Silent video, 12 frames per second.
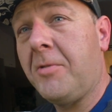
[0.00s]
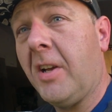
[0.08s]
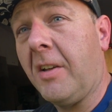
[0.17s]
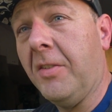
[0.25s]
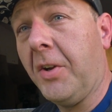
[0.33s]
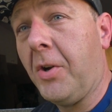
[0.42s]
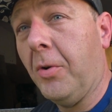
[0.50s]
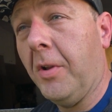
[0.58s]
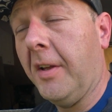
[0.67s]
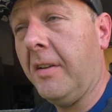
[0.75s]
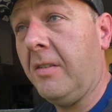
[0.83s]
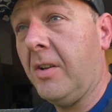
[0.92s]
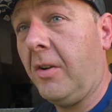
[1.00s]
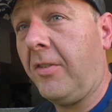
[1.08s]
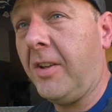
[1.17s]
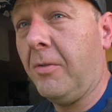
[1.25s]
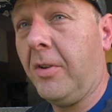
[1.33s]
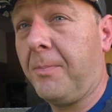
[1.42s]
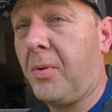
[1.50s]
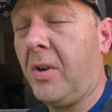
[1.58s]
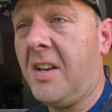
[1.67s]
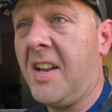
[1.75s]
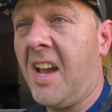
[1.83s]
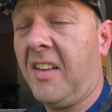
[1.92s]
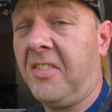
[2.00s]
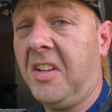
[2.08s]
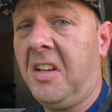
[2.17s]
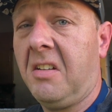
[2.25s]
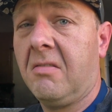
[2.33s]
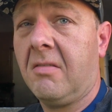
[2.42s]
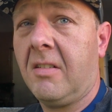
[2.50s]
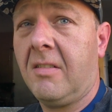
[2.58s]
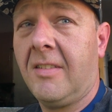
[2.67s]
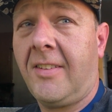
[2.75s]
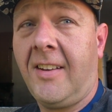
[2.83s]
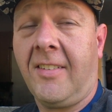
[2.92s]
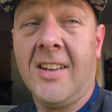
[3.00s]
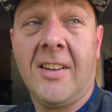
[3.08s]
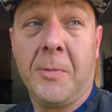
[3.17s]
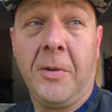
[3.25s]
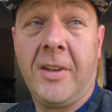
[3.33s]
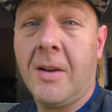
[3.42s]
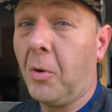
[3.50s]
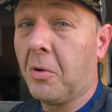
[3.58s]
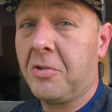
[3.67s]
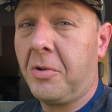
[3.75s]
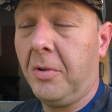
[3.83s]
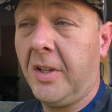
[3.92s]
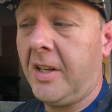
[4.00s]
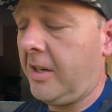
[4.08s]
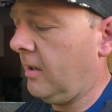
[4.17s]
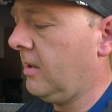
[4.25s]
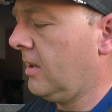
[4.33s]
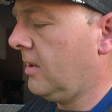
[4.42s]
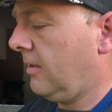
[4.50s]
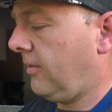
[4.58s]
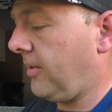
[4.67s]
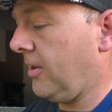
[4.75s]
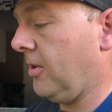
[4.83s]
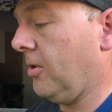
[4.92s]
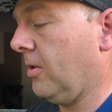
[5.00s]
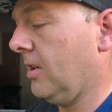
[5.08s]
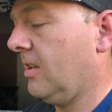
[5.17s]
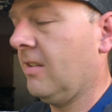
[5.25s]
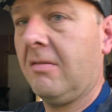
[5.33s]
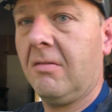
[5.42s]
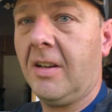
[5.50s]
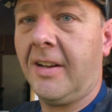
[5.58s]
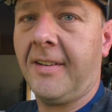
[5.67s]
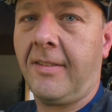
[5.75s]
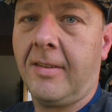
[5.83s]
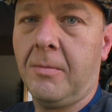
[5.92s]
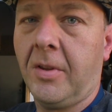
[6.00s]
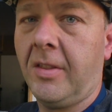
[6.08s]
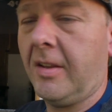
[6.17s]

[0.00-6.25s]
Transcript: up checking the coolant, noticed it was pretty nasty. This thing's not supposed to have orange coolant in it. So I got some of